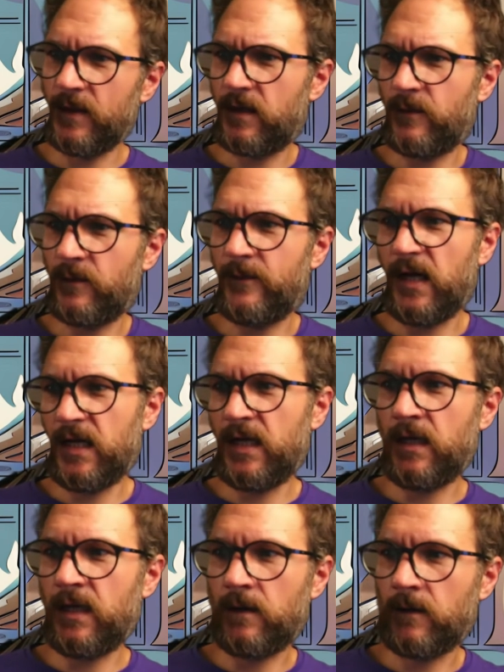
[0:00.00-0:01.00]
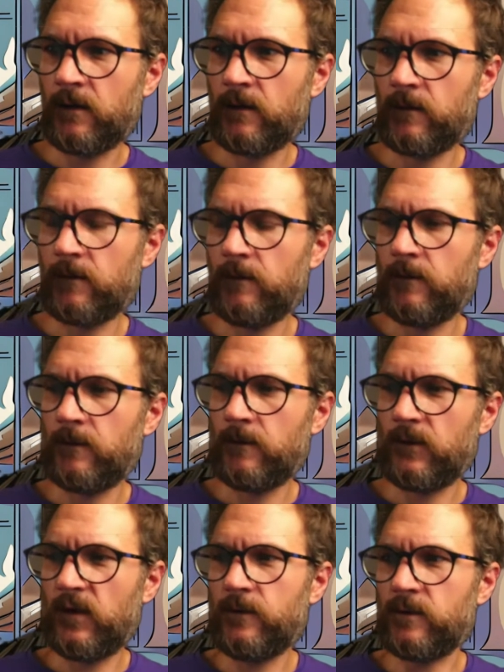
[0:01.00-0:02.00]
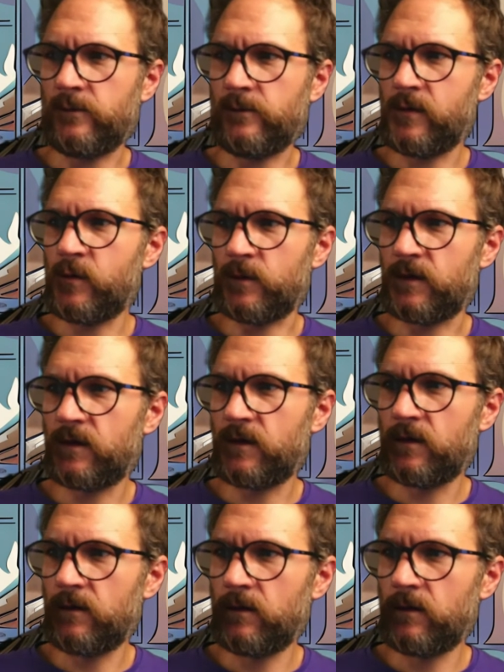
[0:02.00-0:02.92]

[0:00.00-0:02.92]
combining different modes.